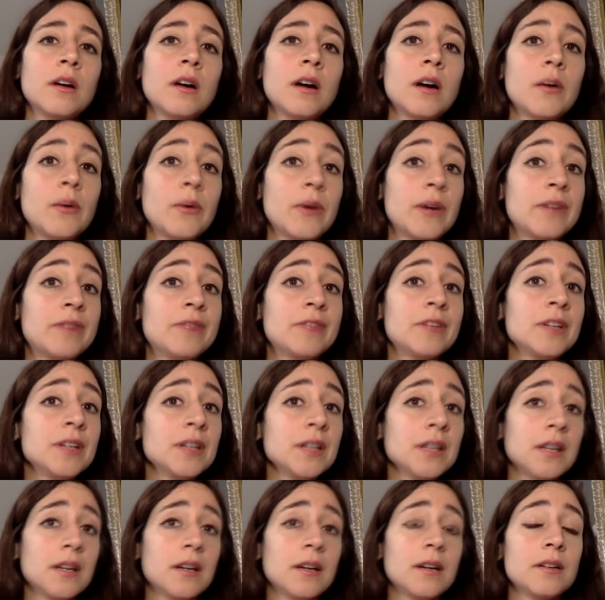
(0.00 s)

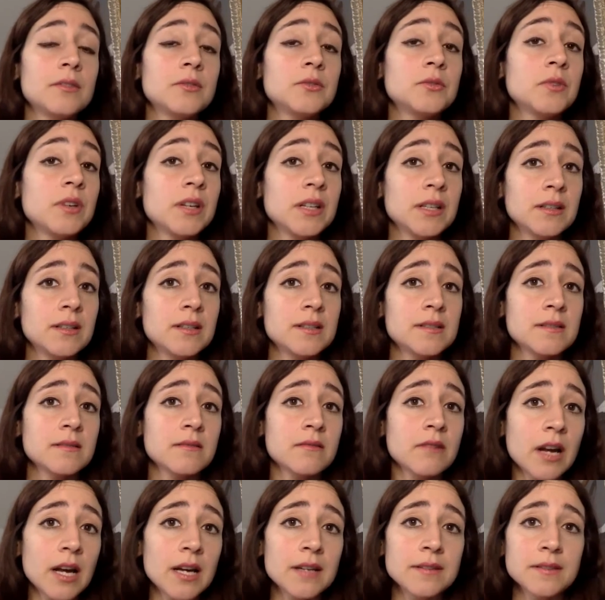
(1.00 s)
However, during this
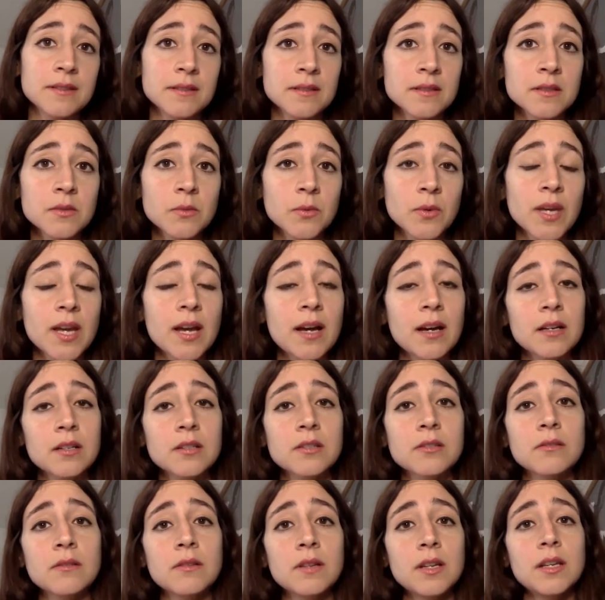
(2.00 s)
crisis, we
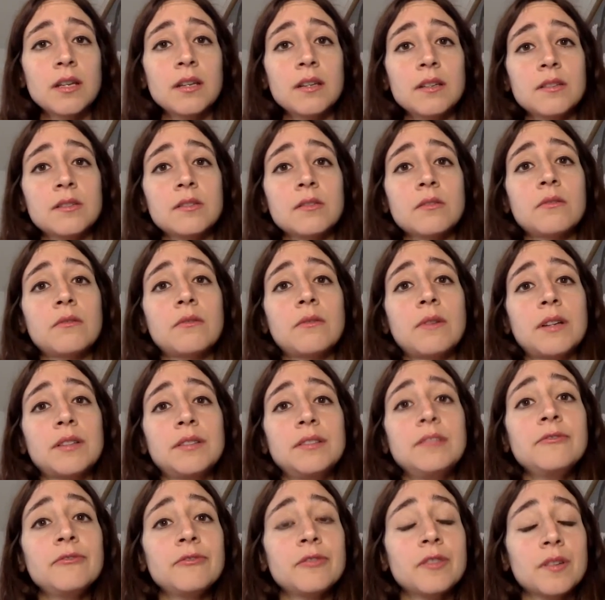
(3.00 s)
actually saw a
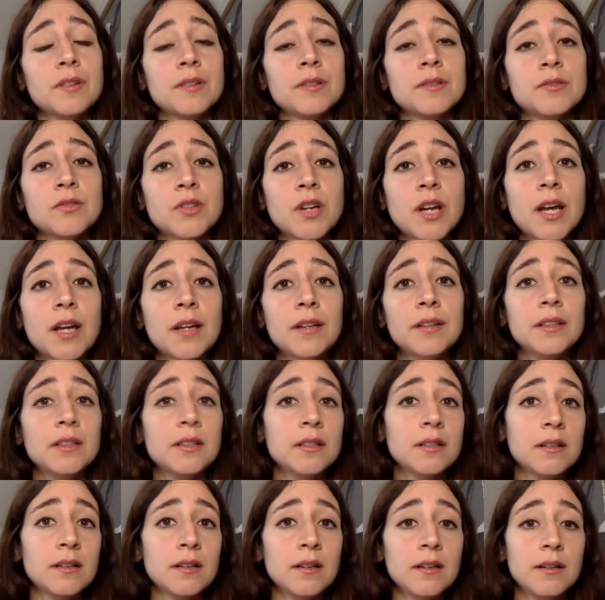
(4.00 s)
different trend,
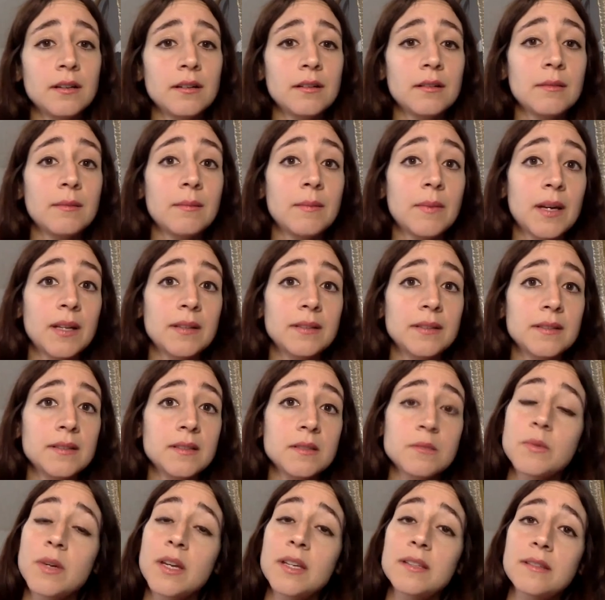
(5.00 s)
and
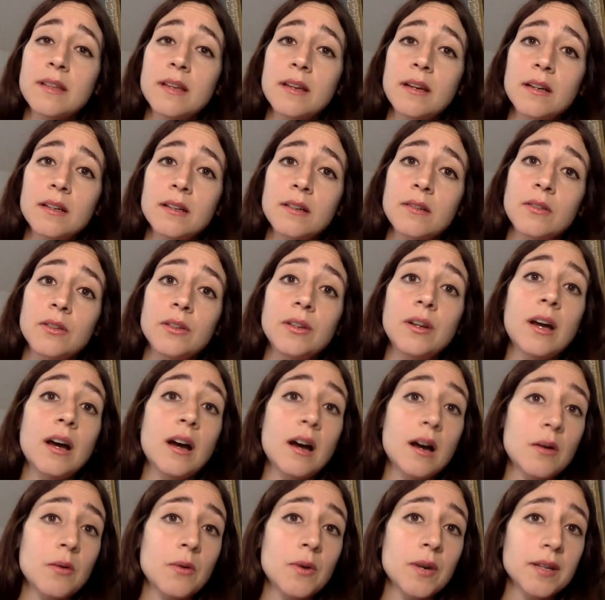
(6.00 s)
this is based on
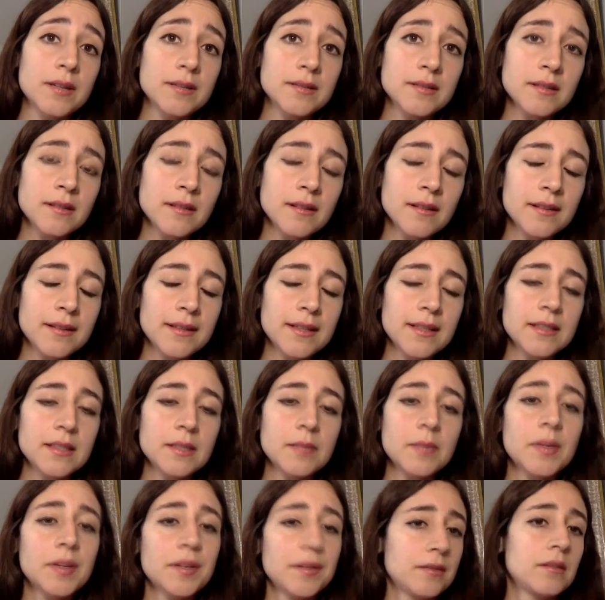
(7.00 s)
our internal
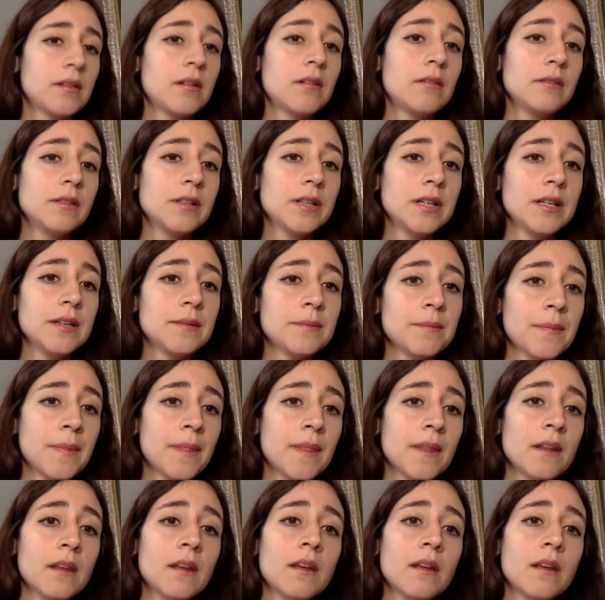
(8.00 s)
data, but not only.